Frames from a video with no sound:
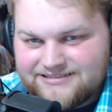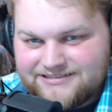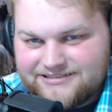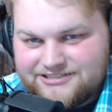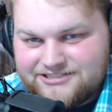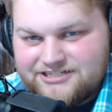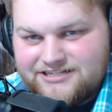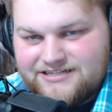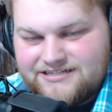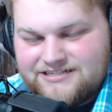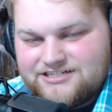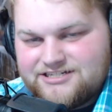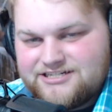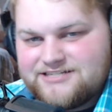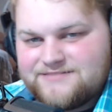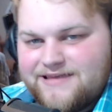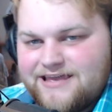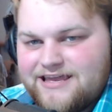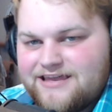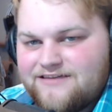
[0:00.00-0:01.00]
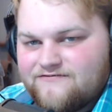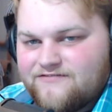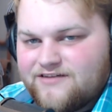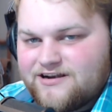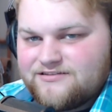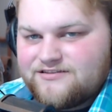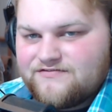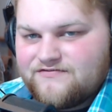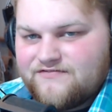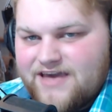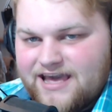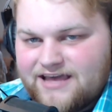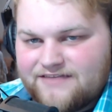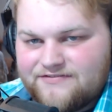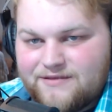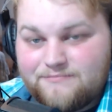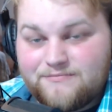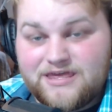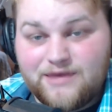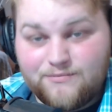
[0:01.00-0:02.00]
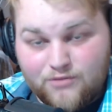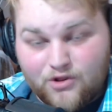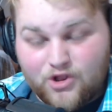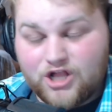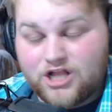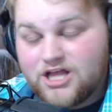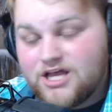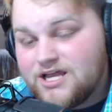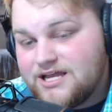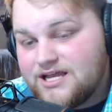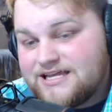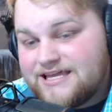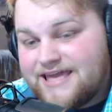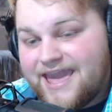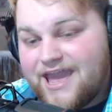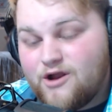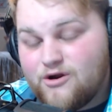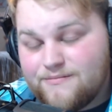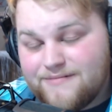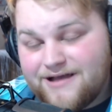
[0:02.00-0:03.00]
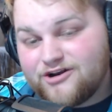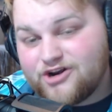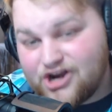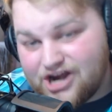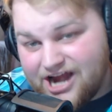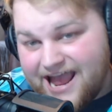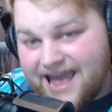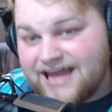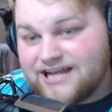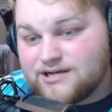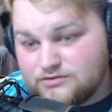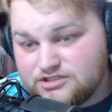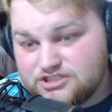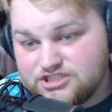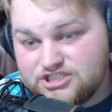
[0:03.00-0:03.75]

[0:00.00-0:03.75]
She's making fun of the fact that people care about her animals.